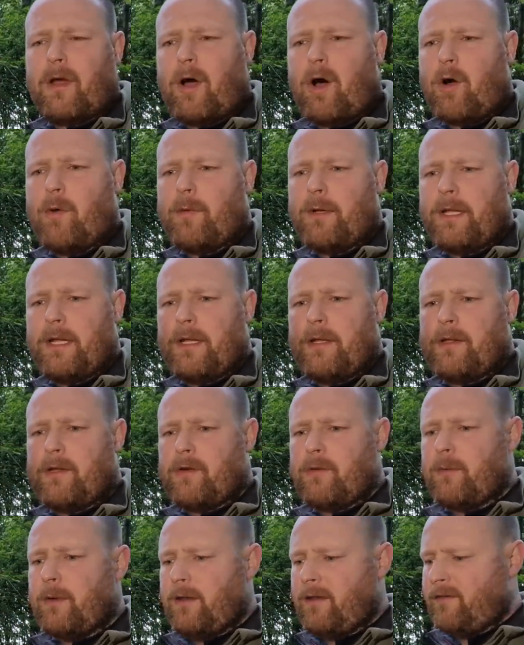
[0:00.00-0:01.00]
All we need to
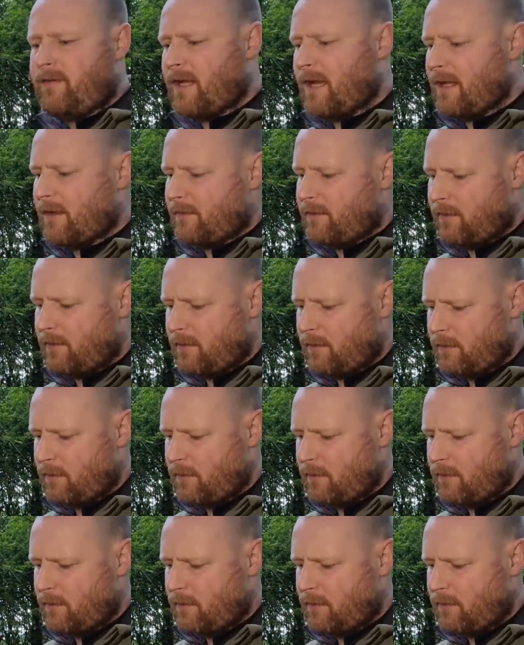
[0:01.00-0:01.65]
do is add